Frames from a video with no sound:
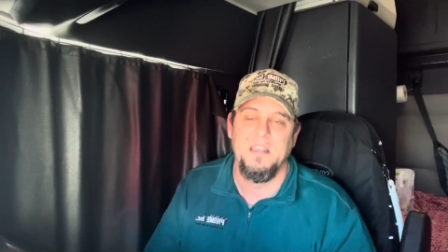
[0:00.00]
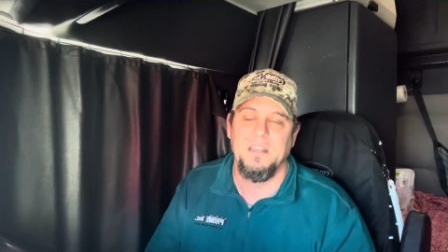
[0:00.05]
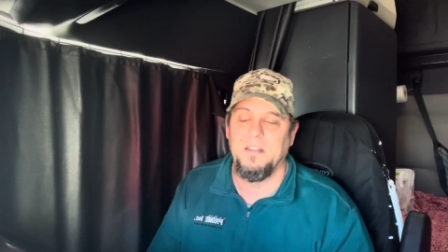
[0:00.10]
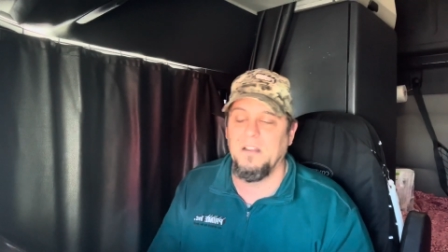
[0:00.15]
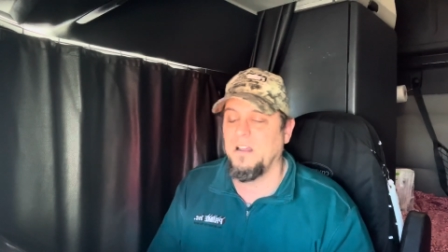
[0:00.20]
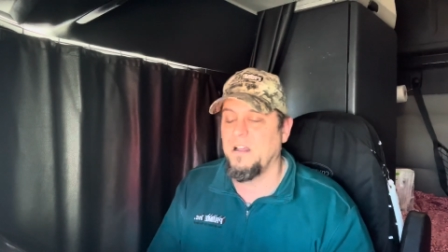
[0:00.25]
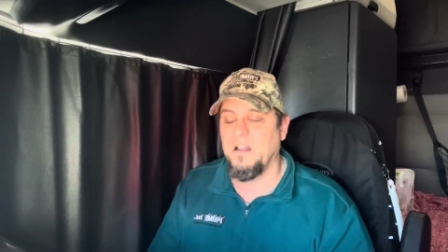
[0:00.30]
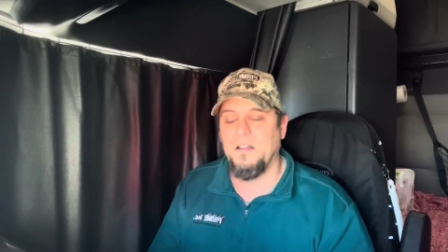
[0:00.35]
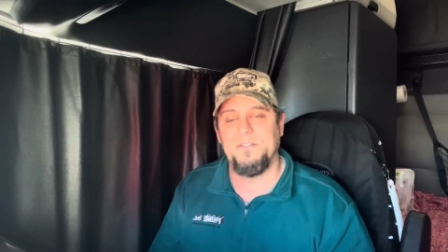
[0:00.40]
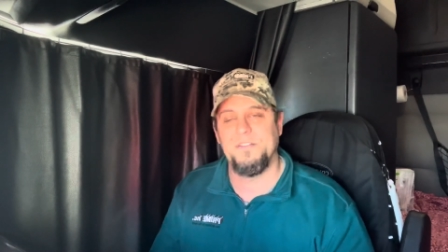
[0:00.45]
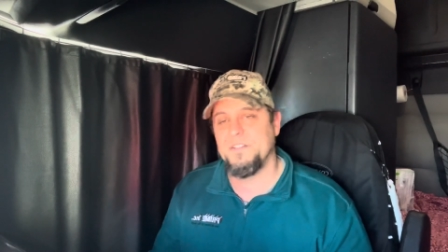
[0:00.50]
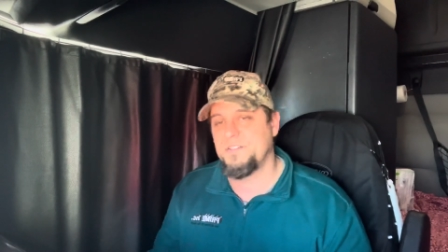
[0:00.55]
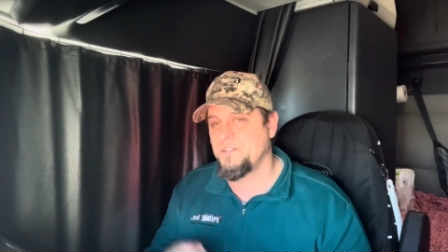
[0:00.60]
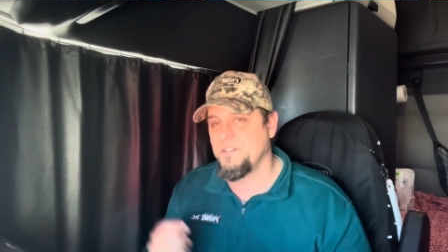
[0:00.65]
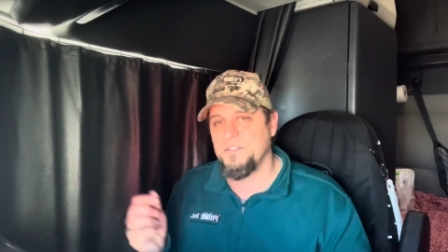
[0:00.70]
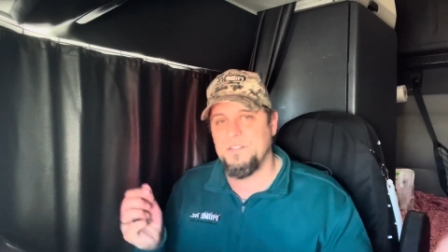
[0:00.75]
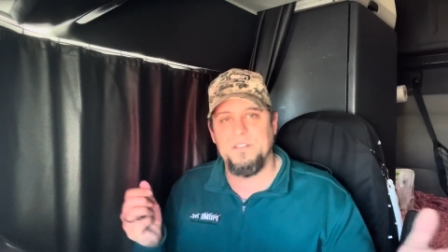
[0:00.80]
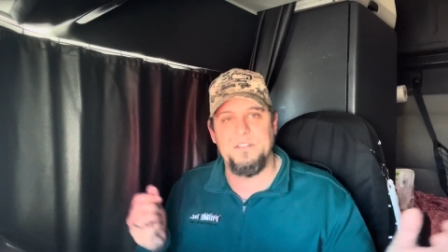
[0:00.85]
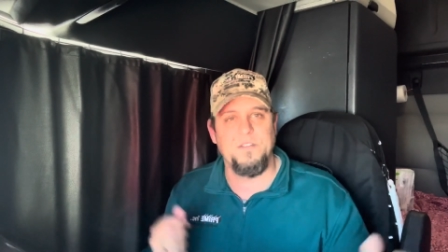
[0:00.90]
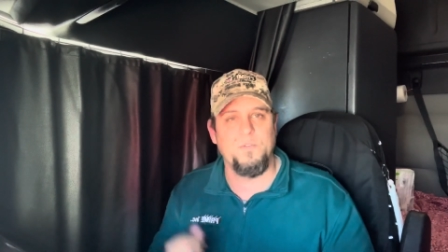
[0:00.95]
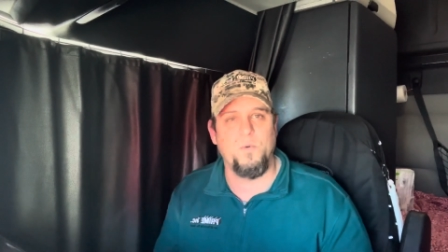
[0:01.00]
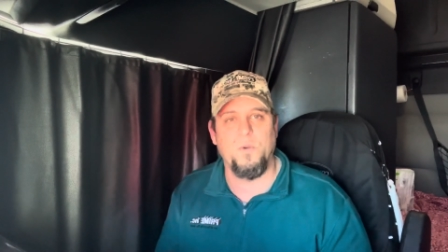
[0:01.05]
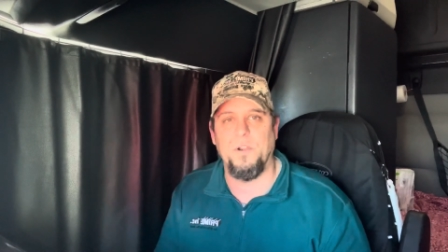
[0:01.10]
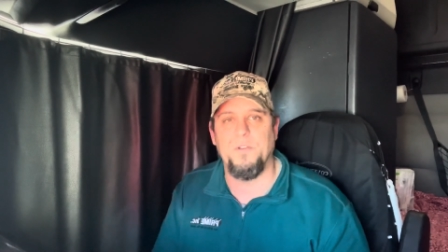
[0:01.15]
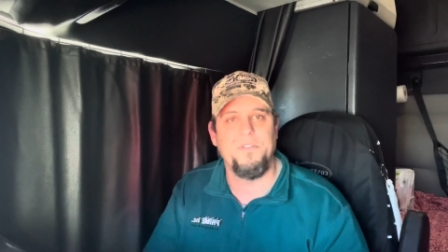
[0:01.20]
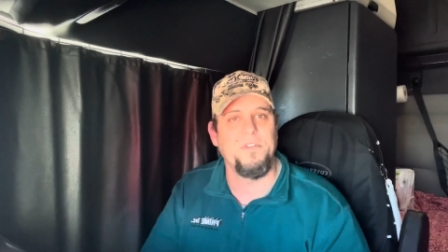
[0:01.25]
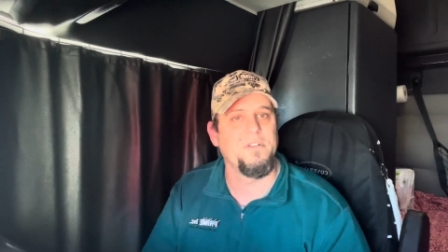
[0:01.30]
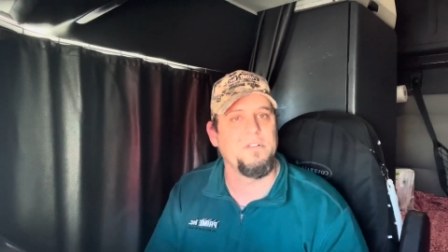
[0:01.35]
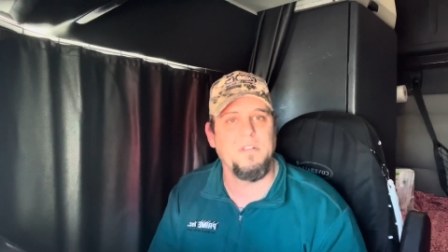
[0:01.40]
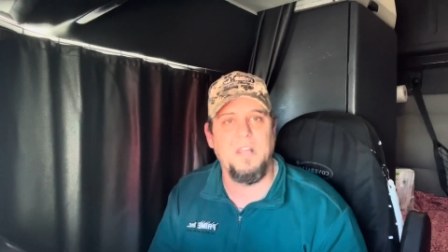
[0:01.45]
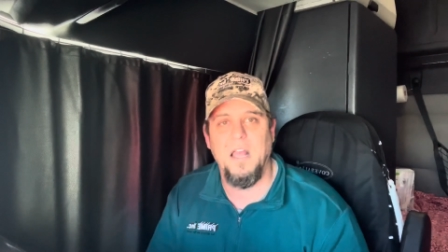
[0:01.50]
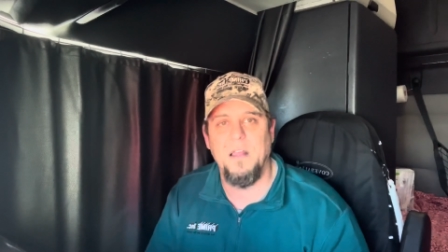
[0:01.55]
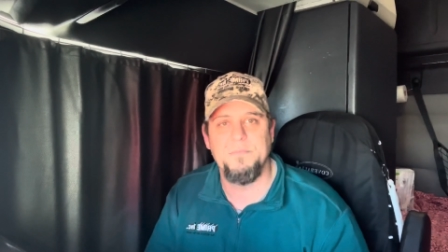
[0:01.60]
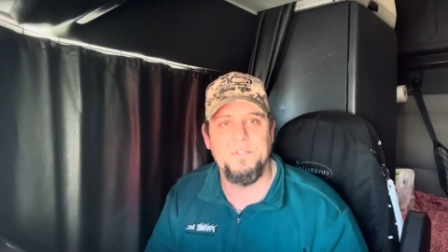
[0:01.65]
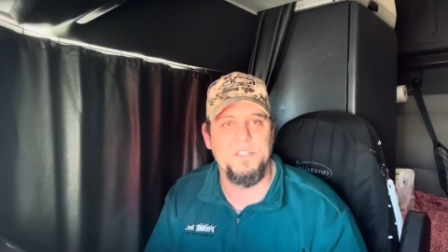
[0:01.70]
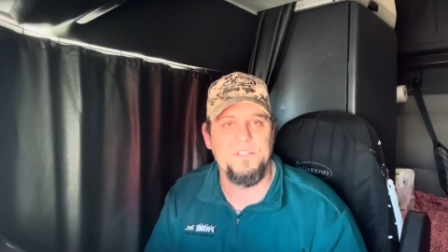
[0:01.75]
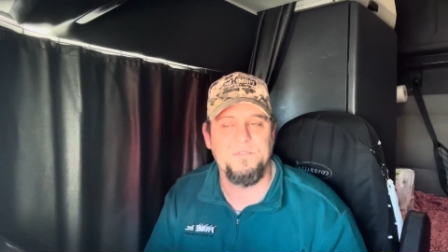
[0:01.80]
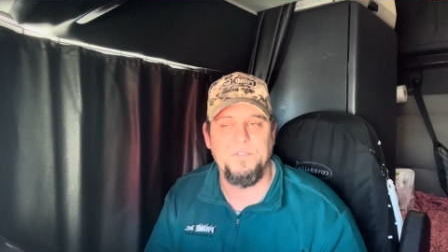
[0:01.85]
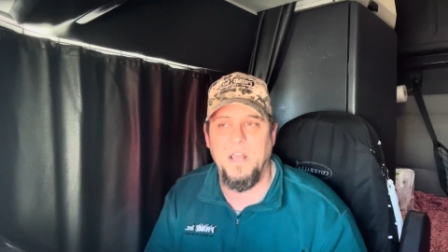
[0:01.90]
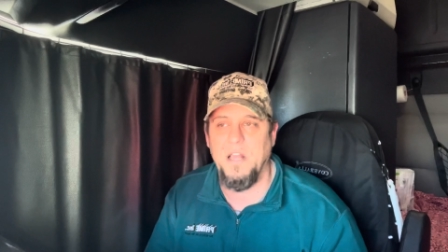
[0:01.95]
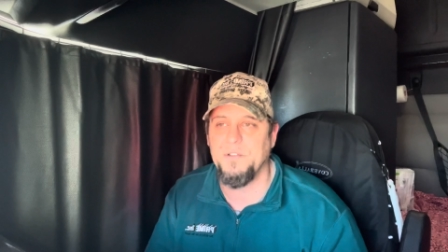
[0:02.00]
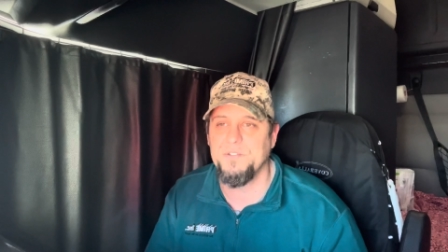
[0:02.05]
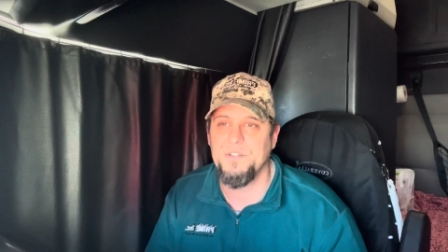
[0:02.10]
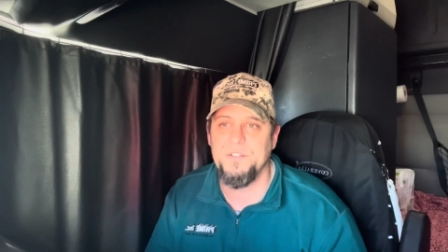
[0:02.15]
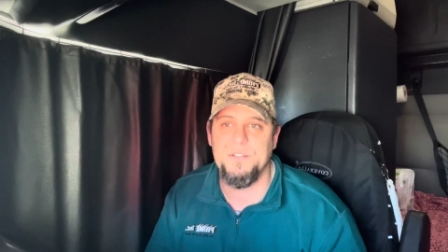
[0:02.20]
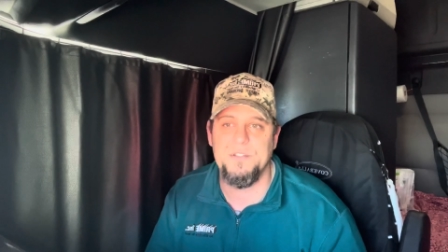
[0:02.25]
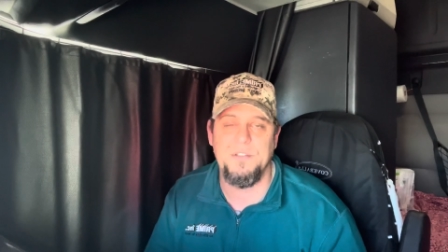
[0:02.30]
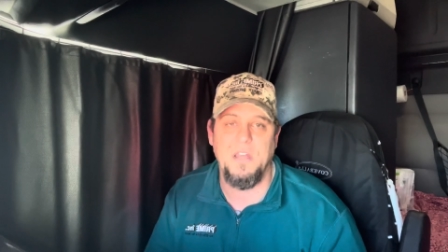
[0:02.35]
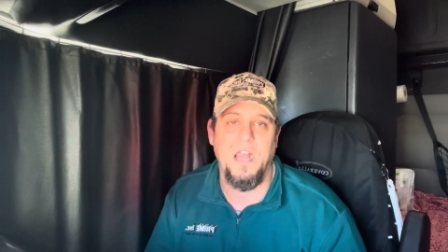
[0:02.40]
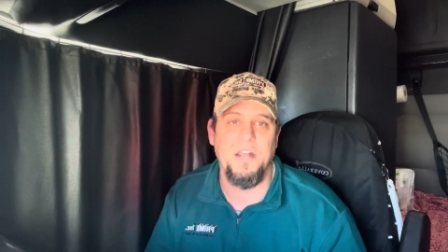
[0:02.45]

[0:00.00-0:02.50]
You know, oh, this just isn't worth it. I'm just, I'll just,